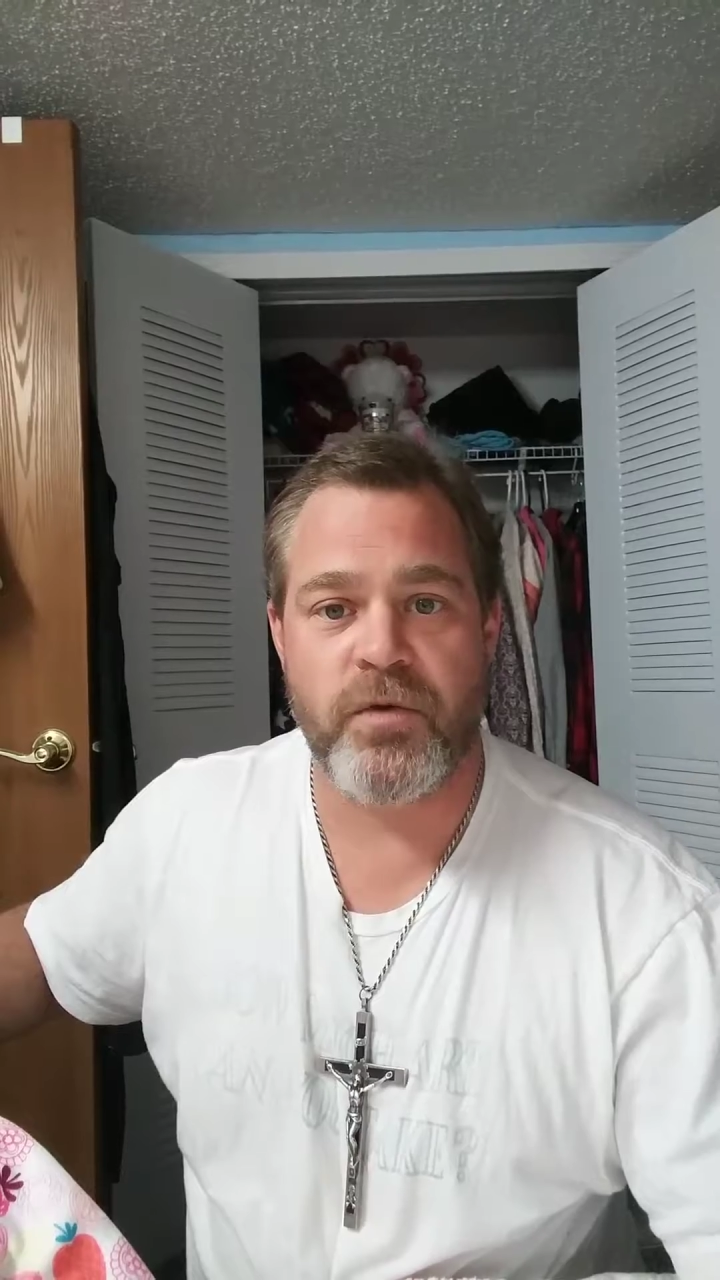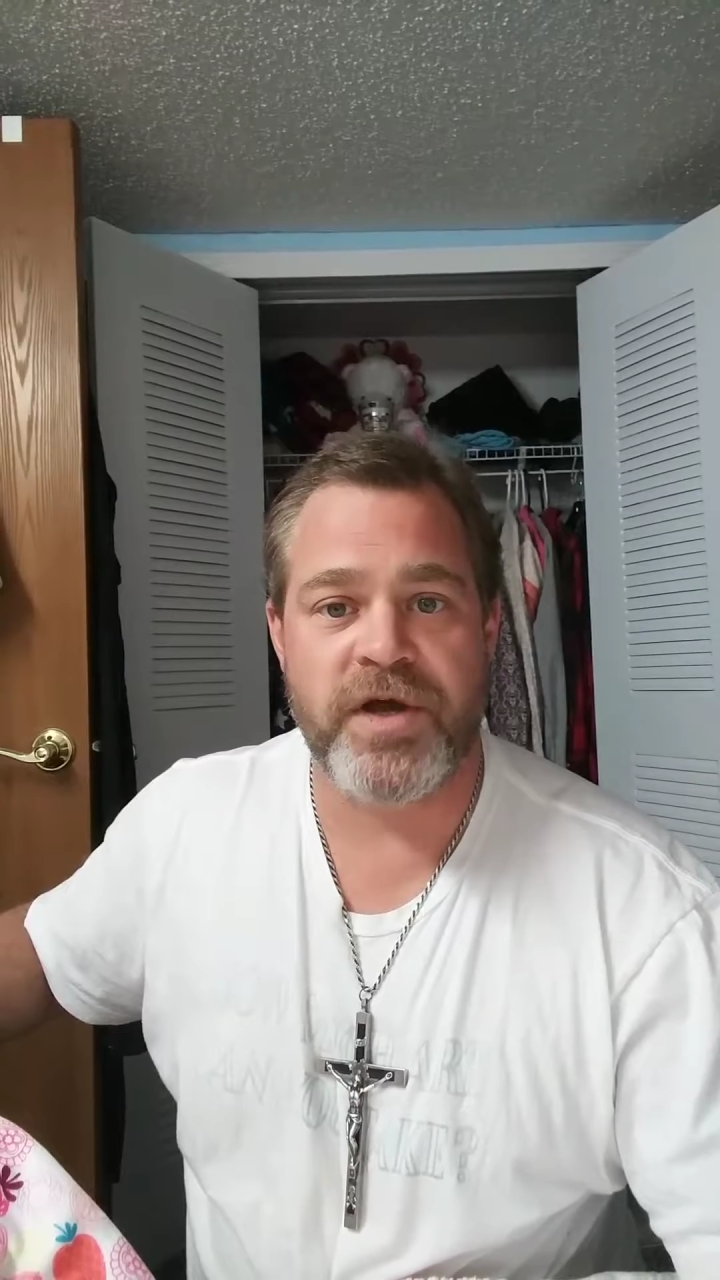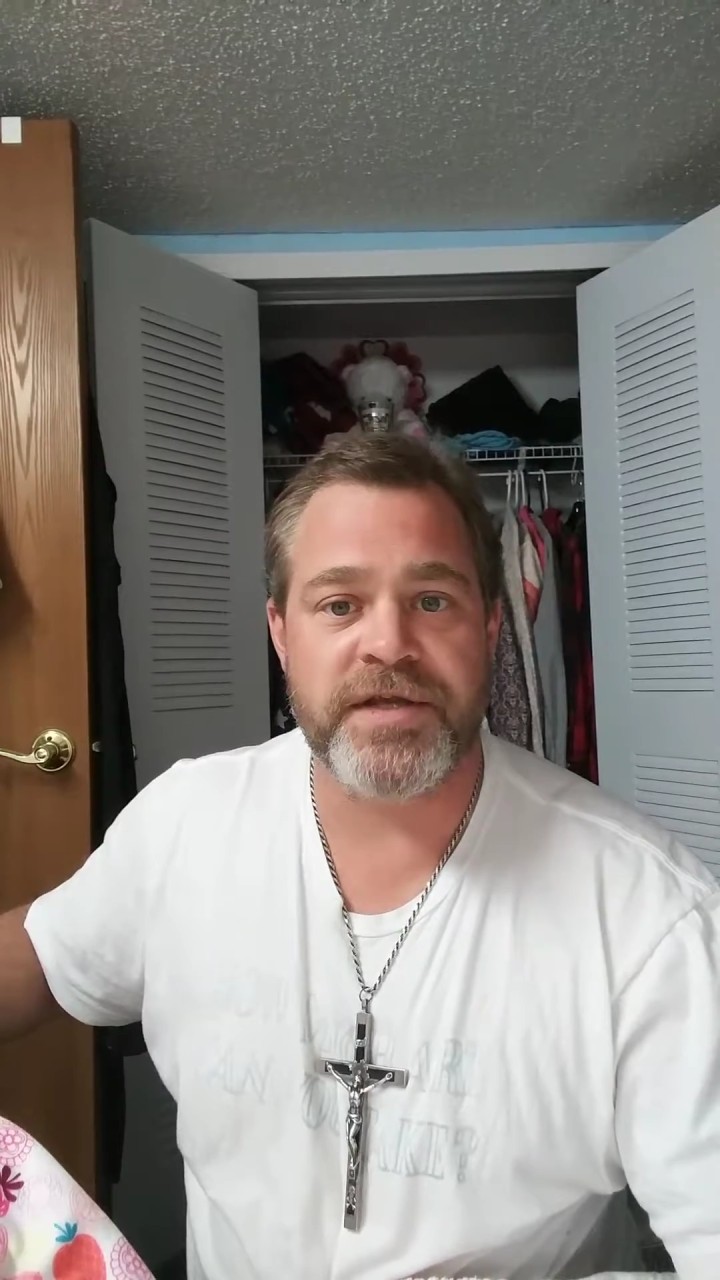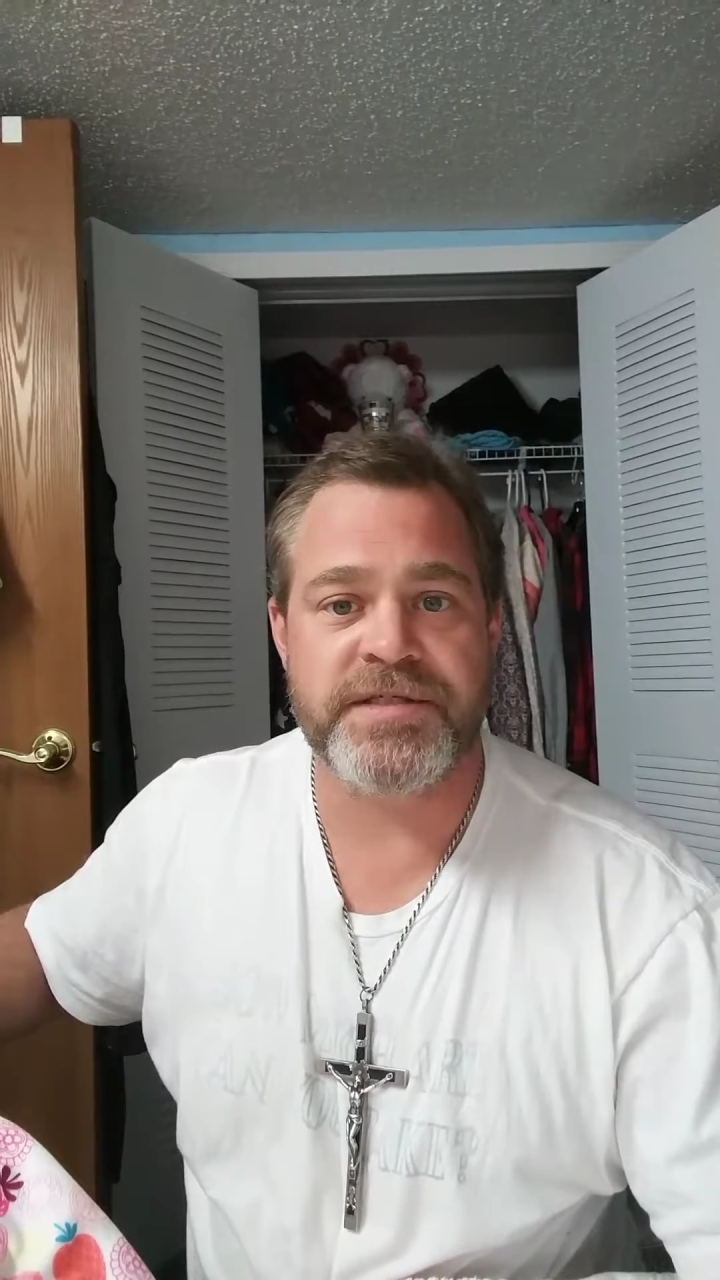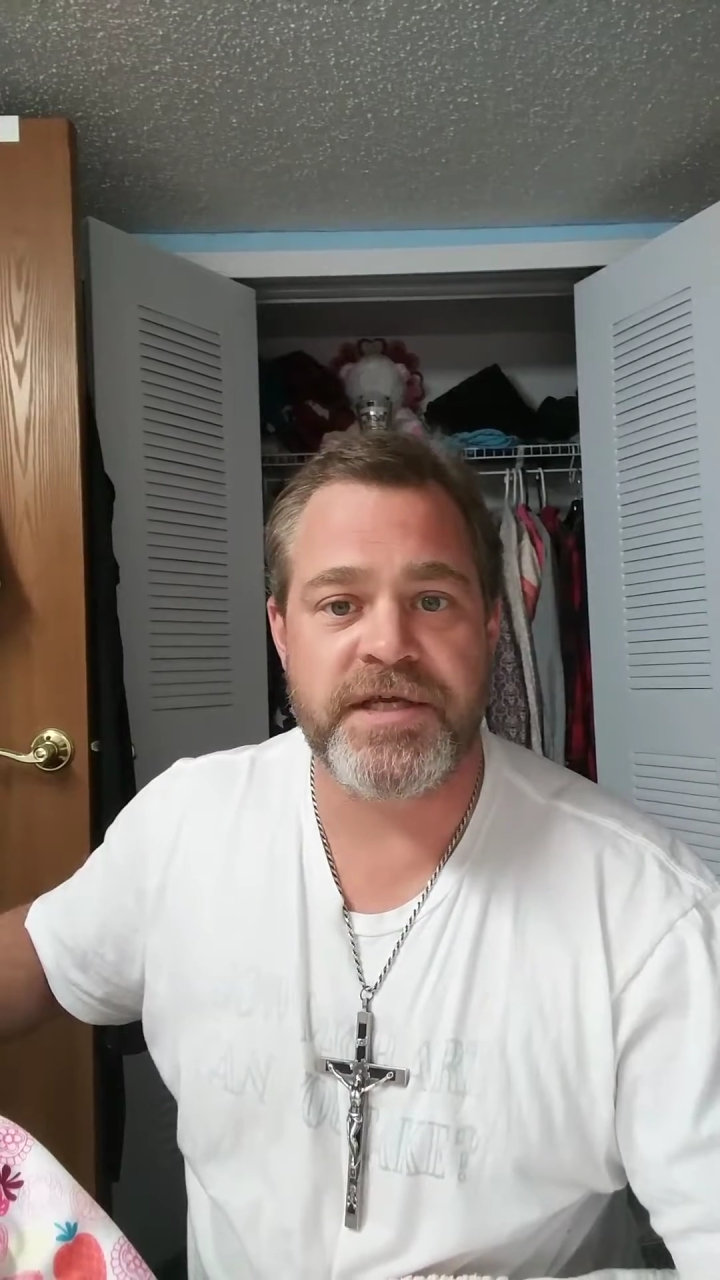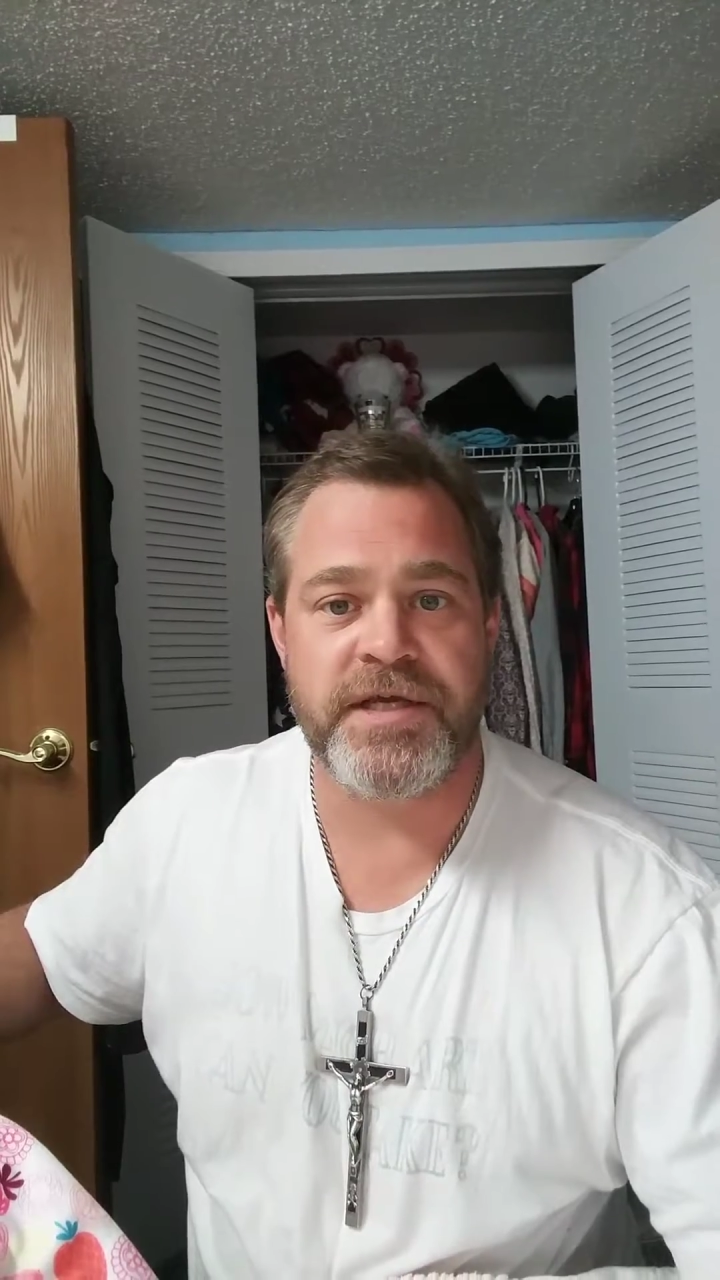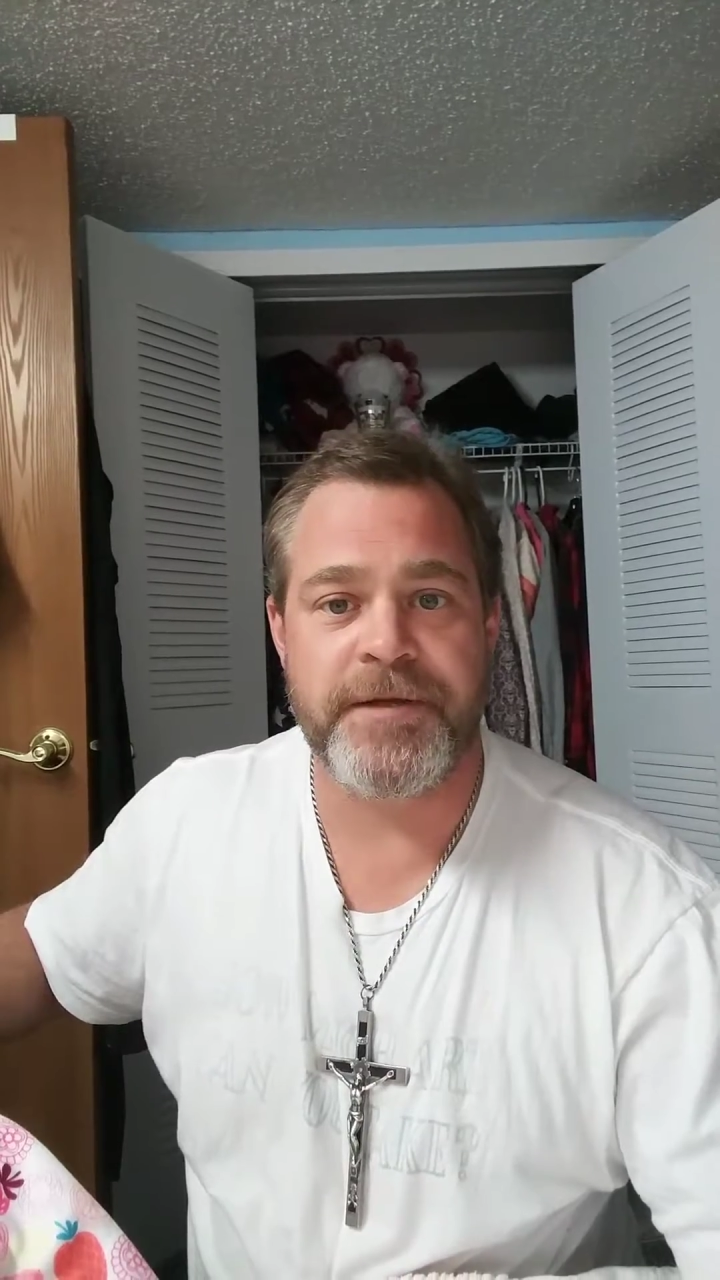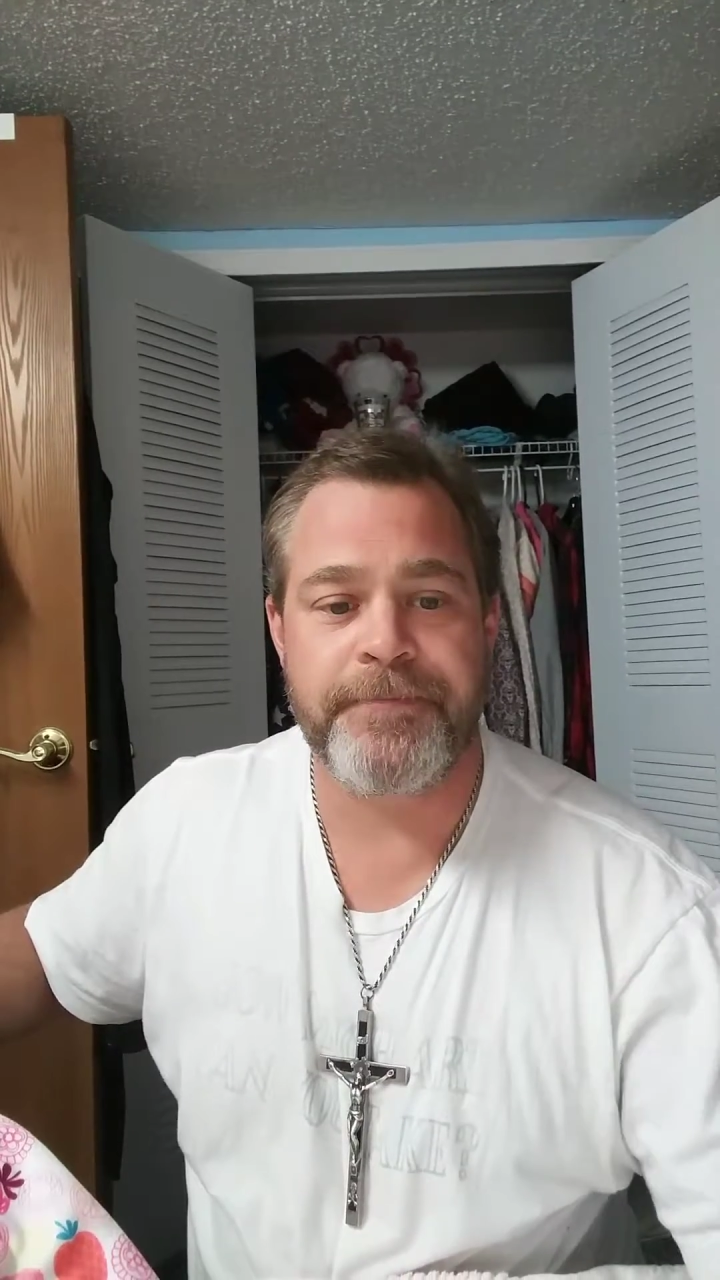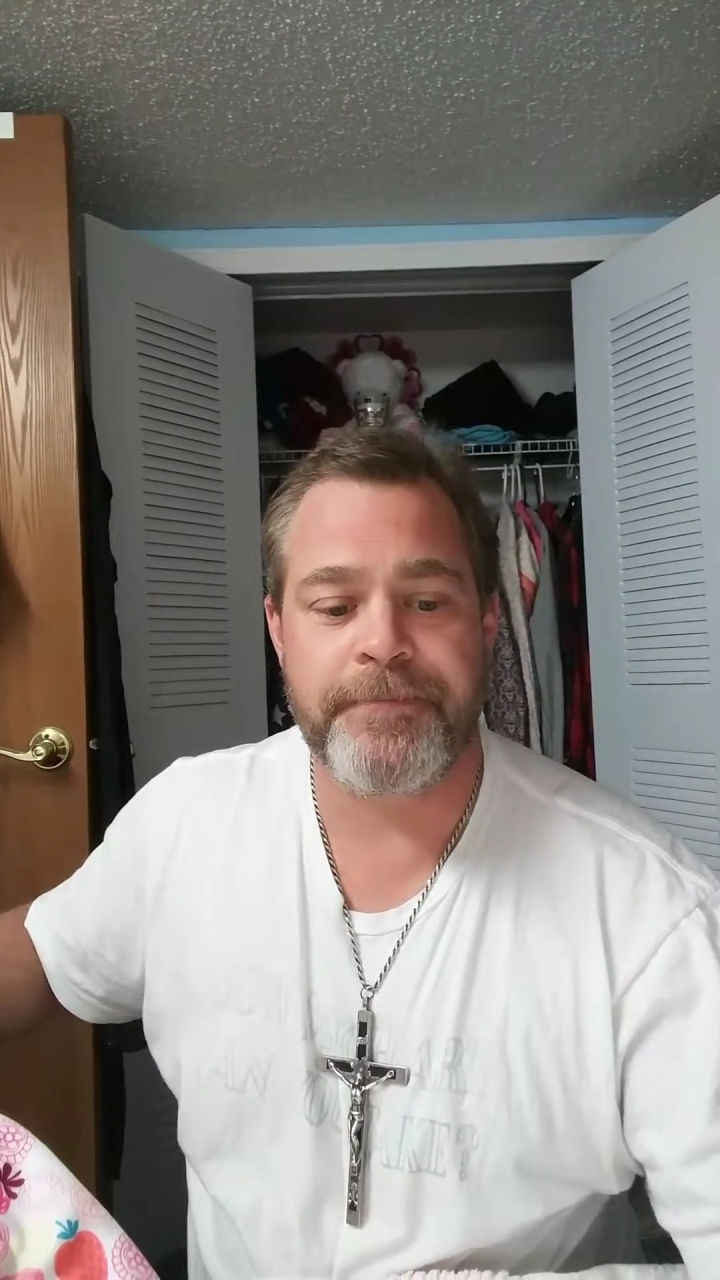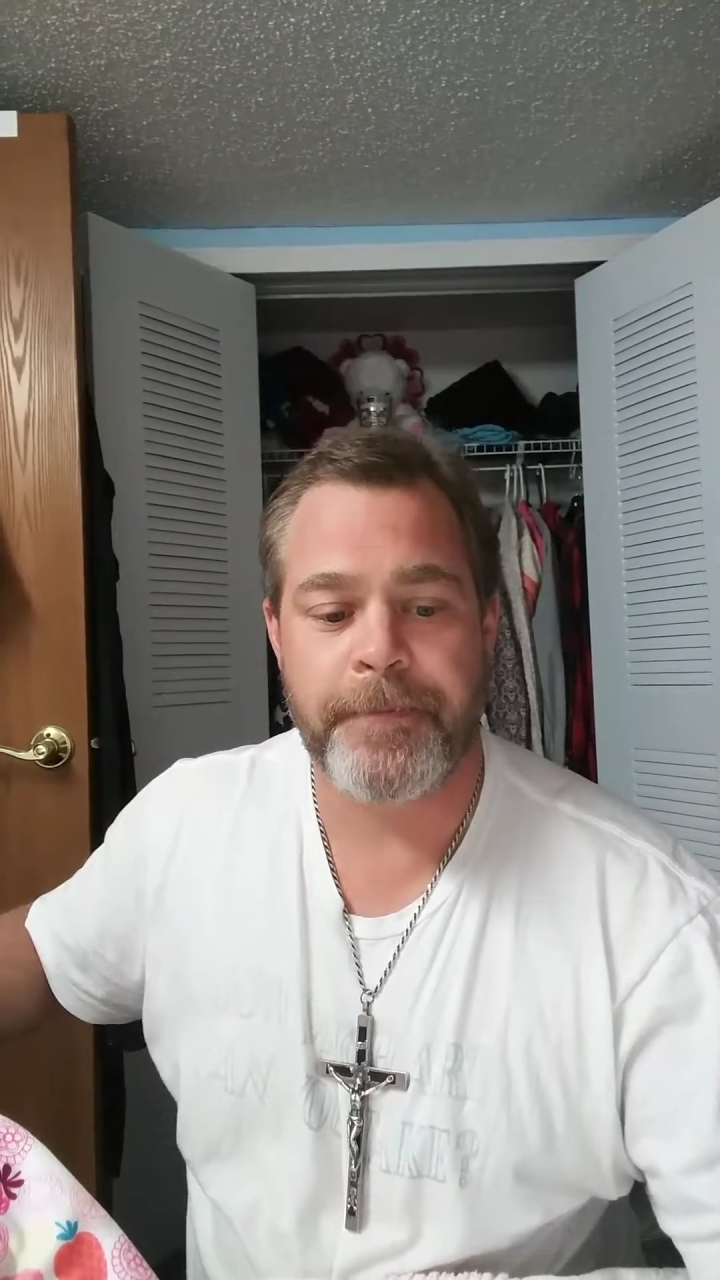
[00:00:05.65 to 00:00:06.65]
Why does he